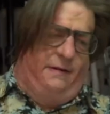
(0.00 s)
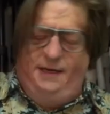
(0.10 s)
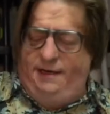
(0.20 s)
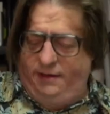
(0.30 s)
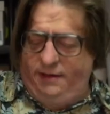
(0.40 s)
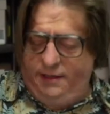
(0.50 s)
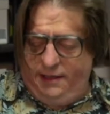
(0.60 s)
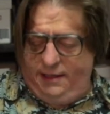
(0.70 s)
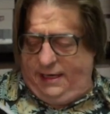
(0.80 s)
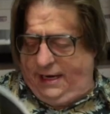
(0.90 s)
Whatever.
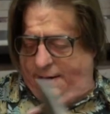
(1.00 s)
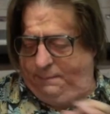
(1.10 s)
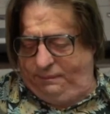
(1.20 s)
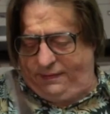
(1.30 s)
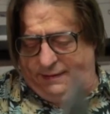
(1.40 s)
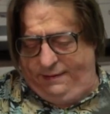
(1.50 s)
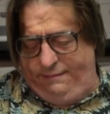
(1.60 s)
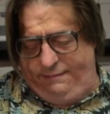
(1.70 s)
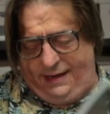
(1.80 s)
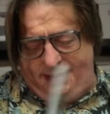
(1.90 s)
And
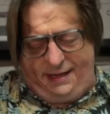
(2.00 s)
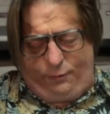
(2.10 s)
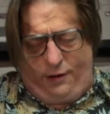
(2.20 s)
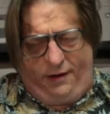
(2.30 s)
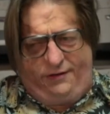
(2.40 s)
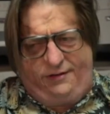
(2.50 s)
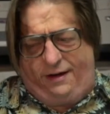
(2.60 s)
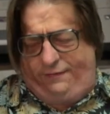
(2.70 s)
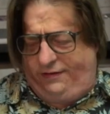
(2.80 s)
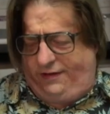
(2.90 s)
yeah, the world
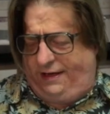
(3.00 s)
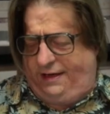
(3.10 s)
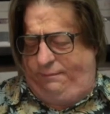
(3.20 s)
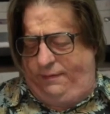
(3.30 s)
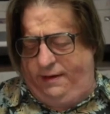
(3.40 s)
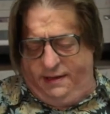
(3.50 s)
itself is like a